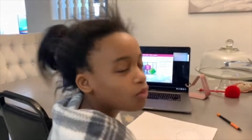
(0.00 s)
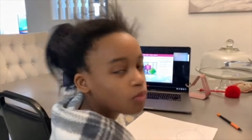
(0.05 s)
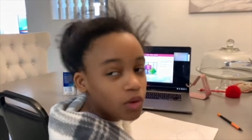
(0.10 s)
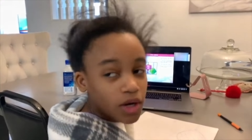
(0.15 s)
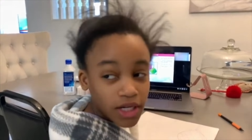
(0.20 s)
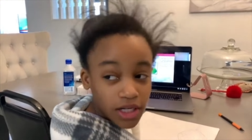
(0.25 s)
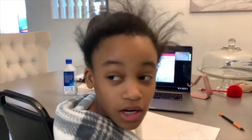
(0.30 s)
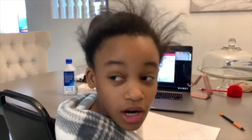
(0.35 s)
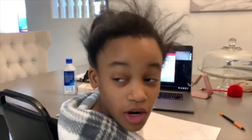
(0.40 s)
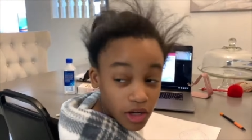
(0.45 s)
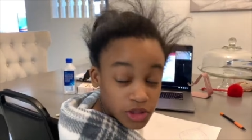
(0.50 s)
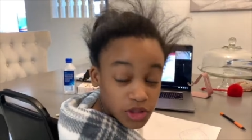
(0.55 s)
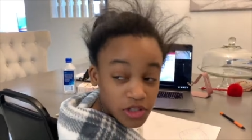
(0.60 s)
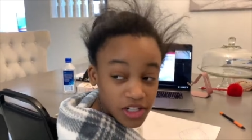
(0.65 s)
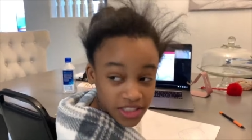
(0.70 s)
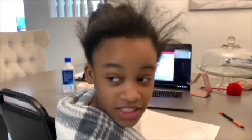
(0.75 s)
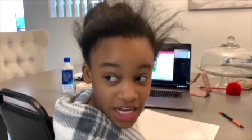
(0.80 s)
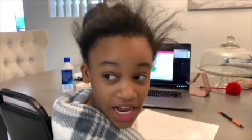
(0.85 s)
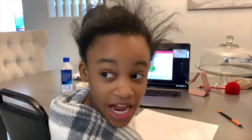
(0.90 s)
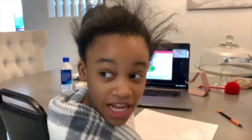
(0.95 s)
Well, you're always
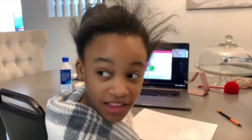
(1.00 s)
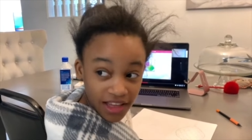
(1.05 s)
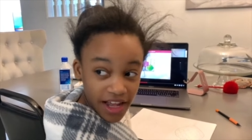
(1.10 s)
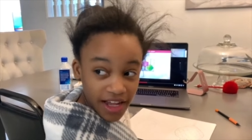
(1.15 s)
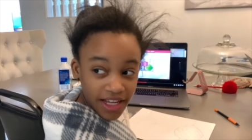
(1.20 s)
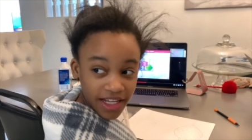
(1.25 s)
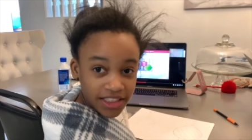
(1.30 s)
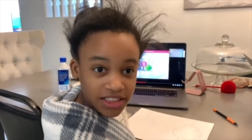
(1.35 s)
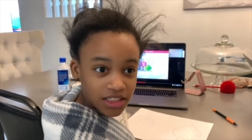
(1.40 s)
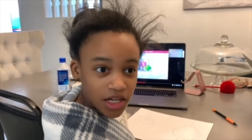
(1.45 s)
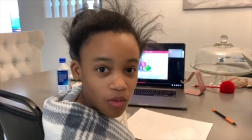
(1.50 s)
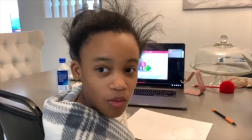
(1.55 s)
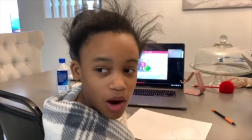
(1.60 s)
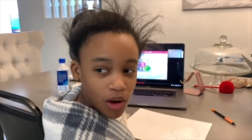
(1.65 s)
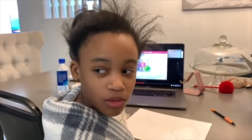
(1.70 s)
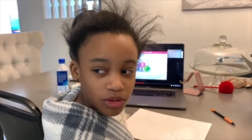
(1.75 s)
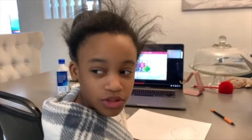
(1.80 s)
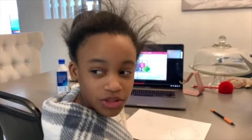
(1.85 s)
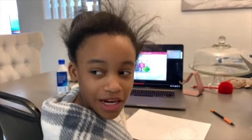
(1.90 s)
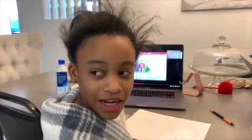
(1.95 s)
trying to act like it, so why
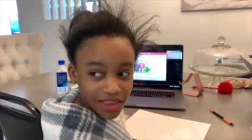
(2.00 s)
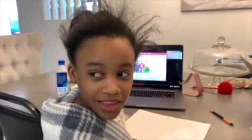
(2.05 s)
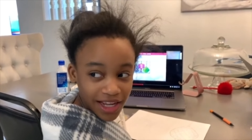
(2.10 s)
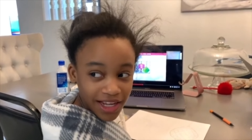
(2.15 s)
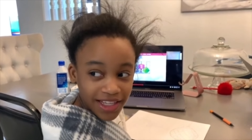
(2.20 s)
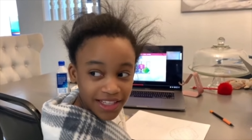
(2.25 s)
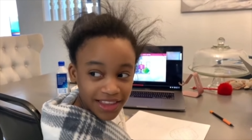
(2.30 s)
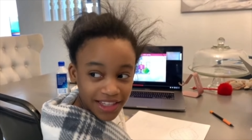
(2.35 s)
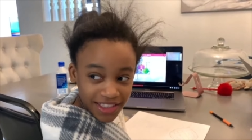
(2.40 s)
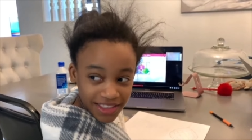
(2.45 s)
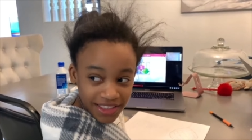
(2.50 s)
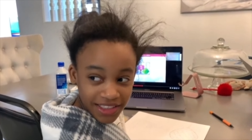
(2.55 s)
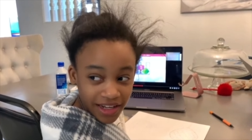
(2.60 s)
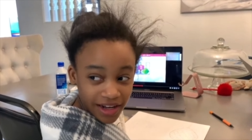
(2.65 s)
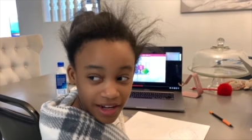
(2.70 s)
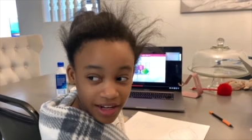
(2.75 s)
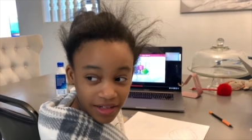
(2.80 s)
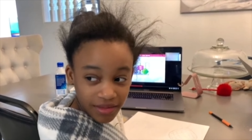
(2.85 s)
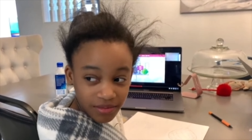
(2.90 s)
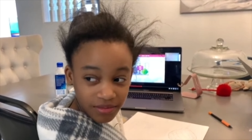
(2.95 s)
won't you act like it this
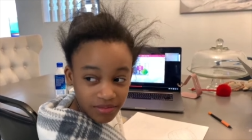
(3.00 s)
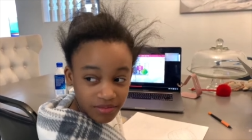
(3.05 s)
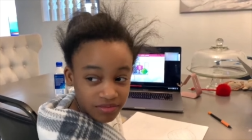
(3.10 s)
time?